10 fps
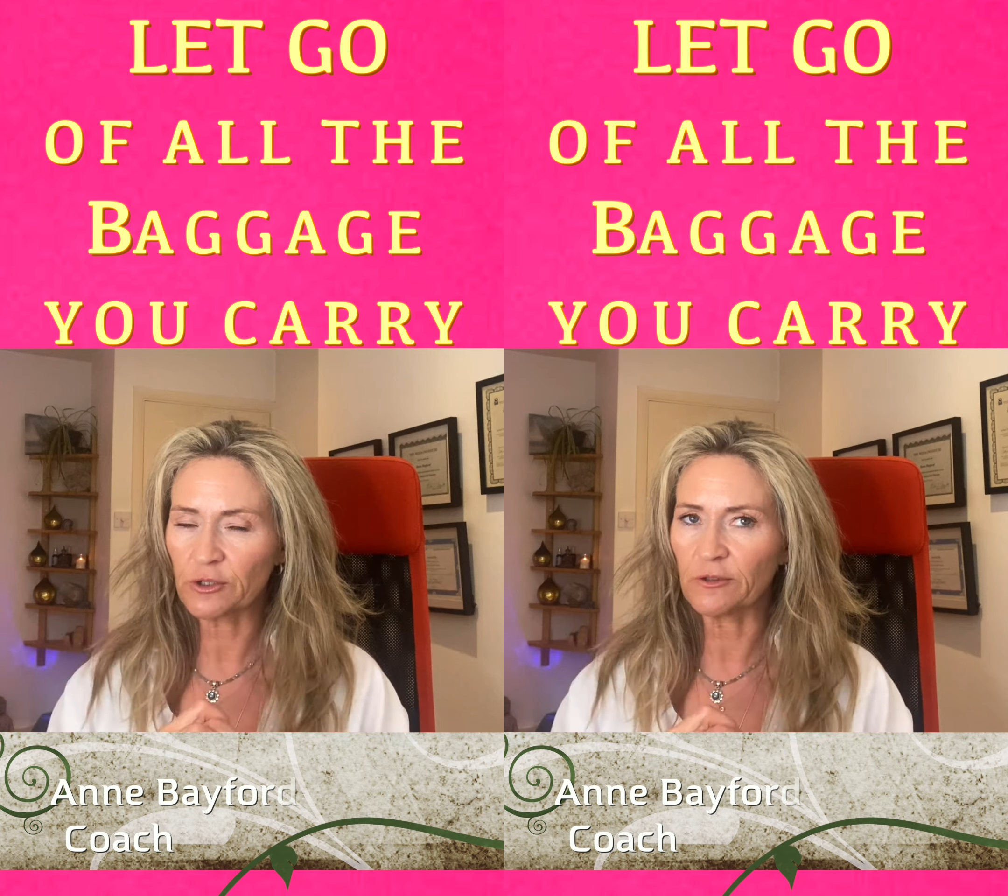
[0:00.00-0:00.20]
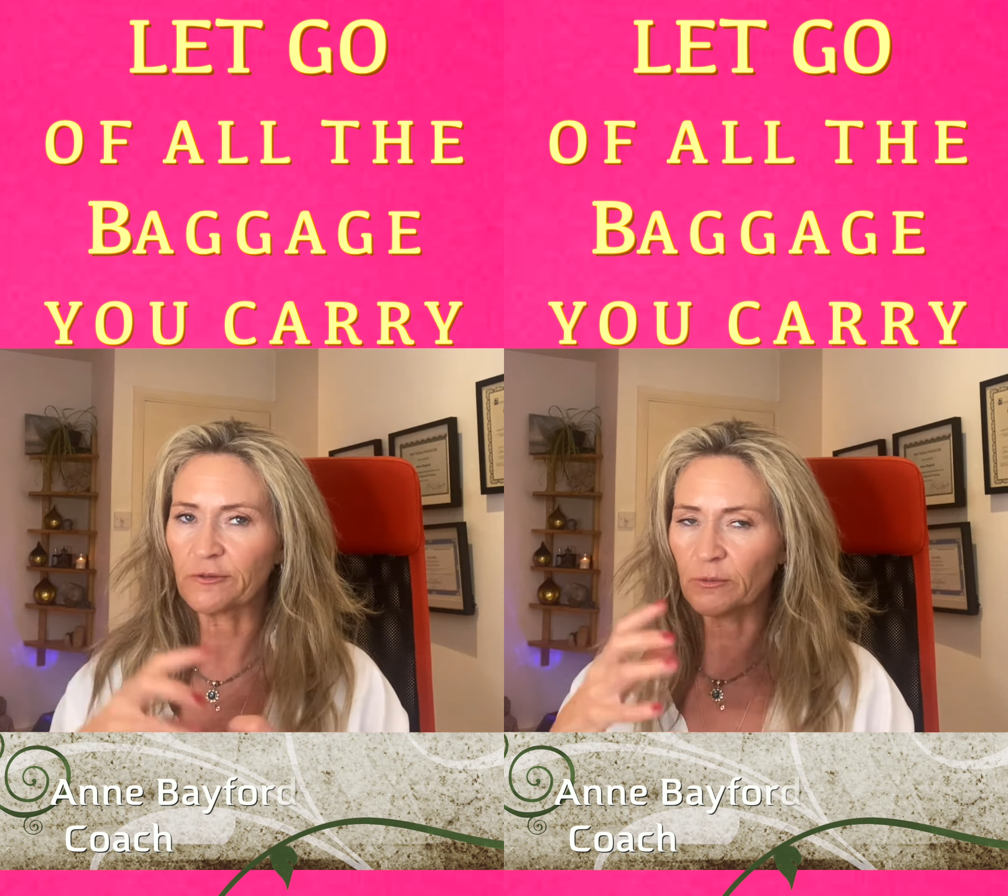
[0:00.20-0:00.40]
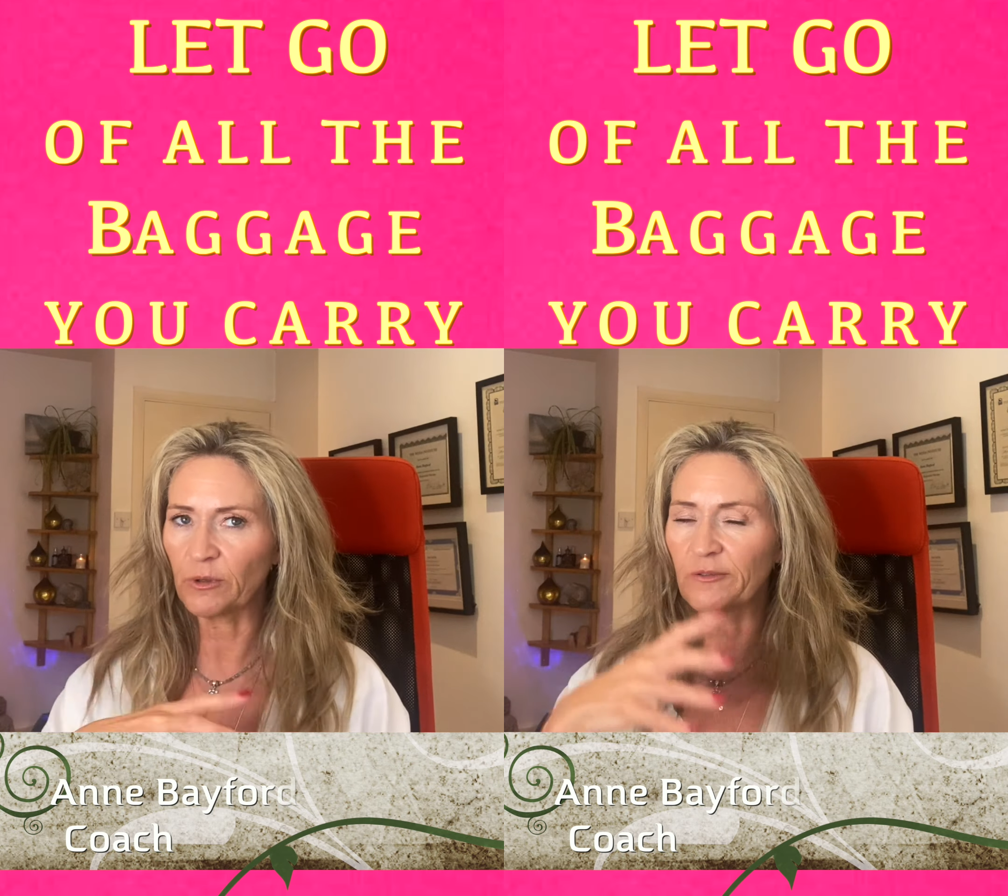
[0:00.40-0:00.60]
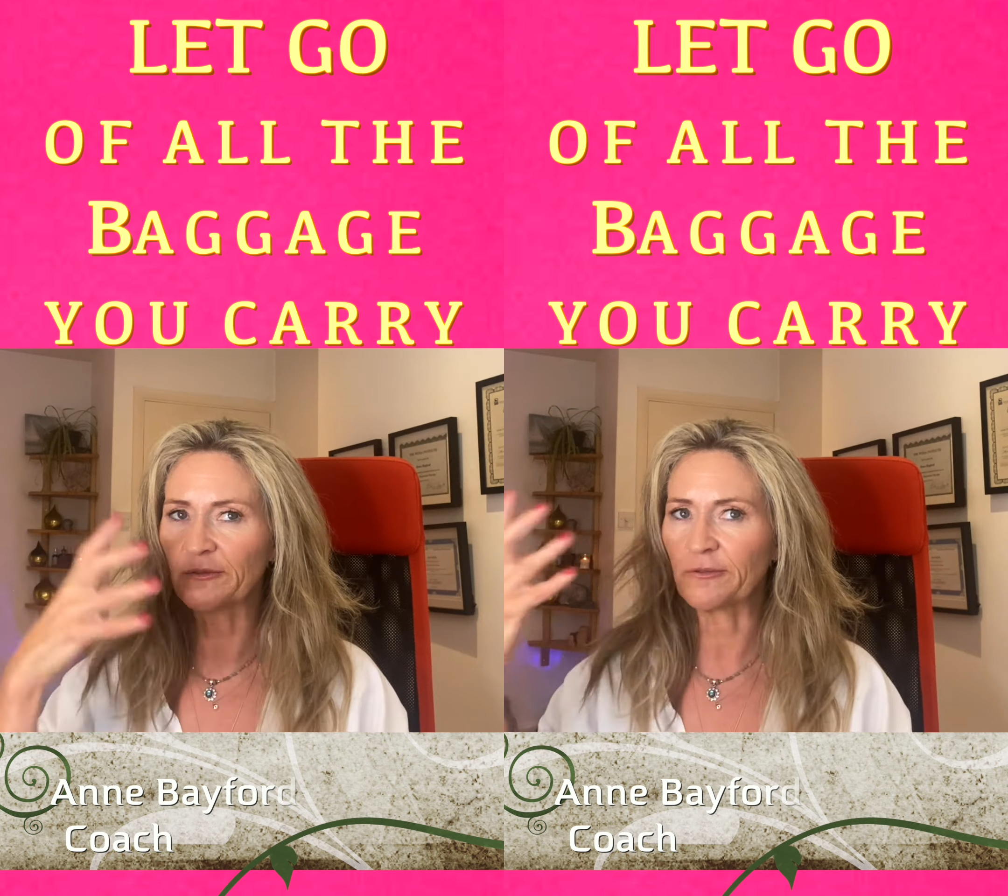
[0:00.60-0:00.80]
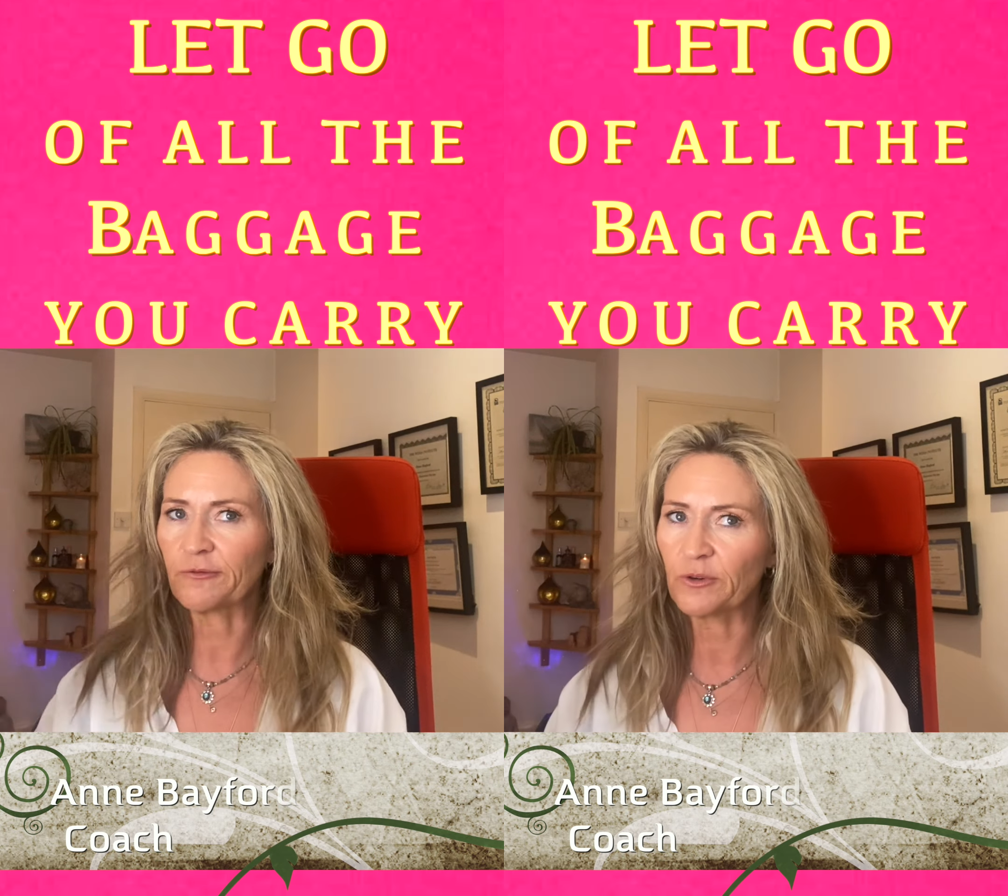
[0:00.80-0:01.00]
you from moving
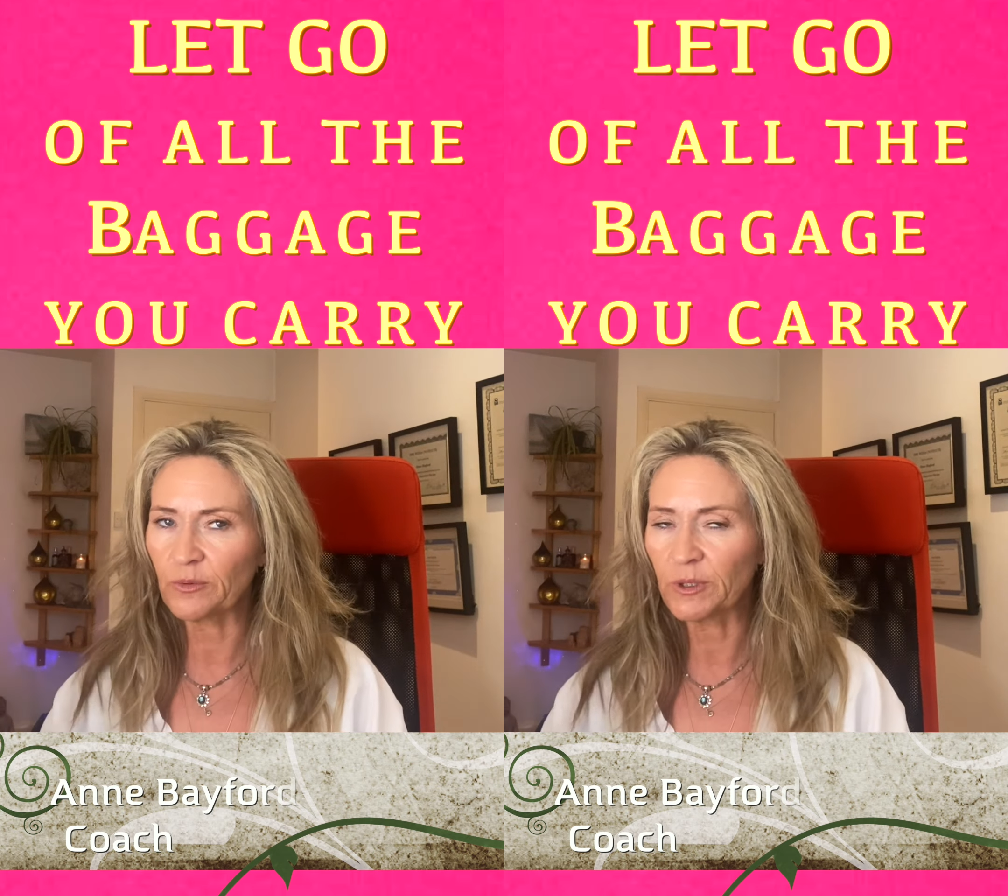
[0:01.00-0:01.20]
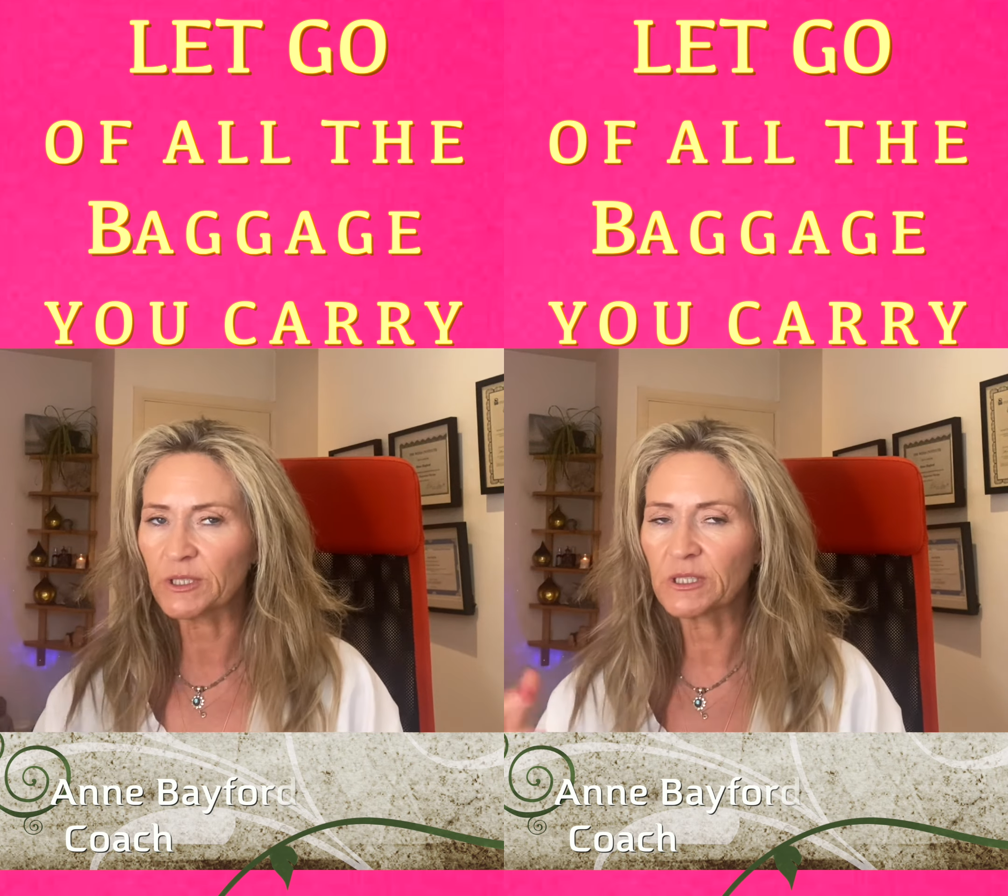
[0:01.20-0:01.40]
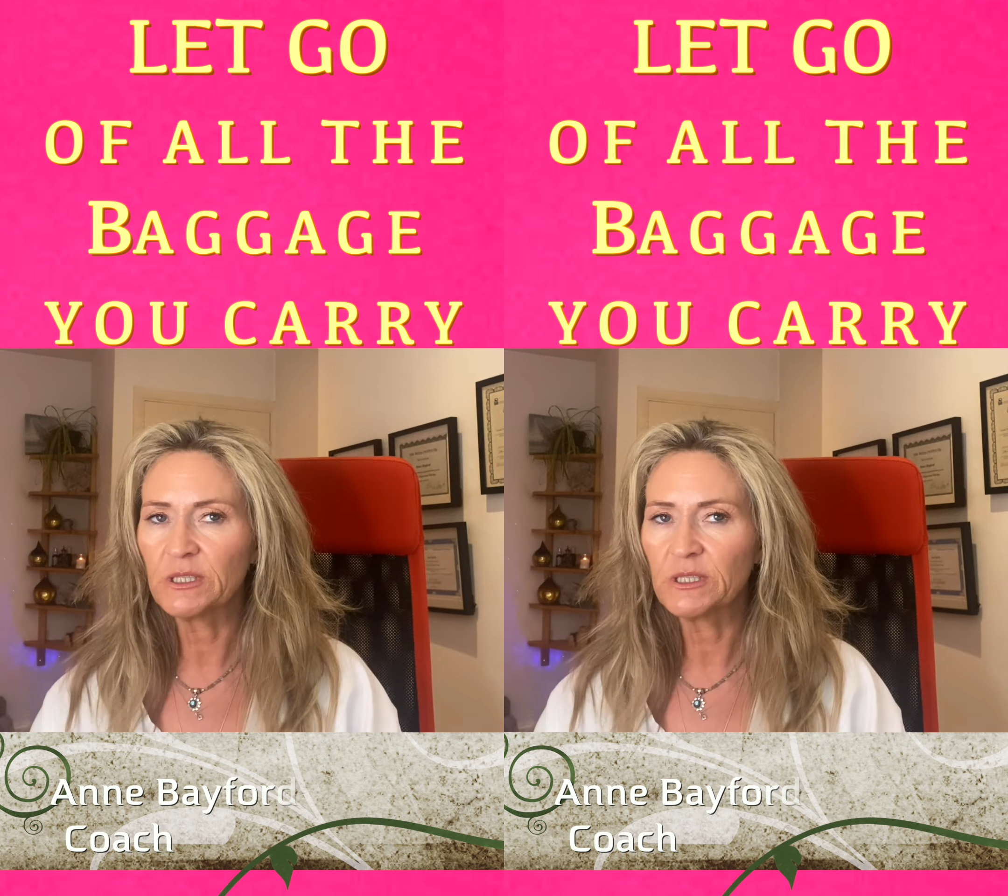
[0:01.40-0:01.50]
forward.